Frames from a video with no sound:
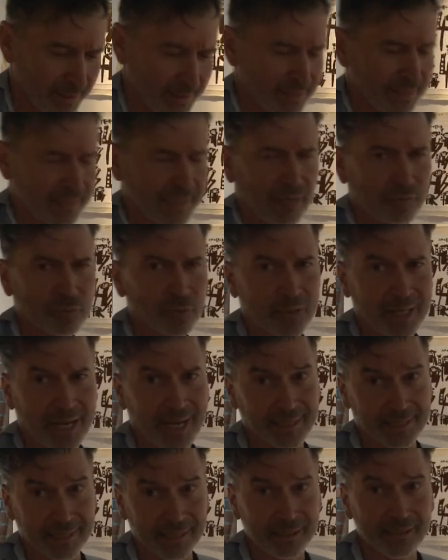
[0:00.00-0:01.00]
self-taught
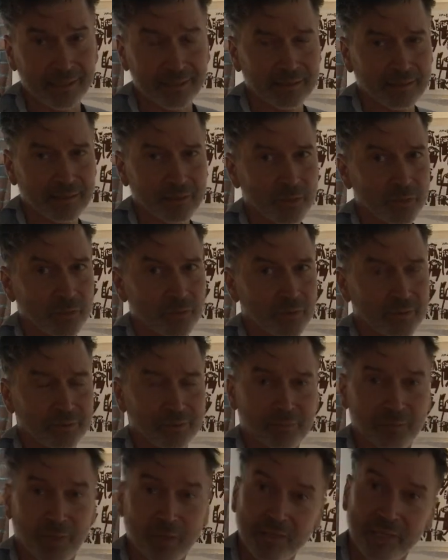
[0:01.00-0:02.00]
artist, who
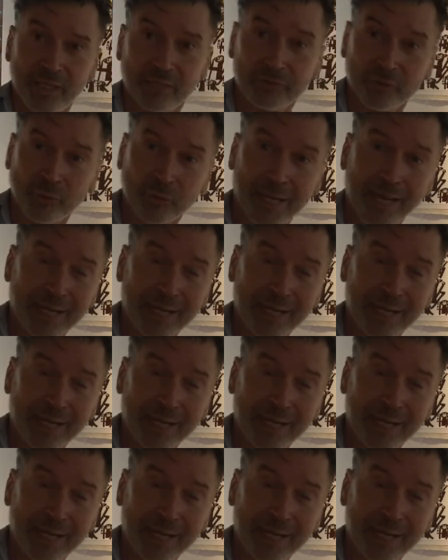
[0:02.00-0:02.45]
most self-taught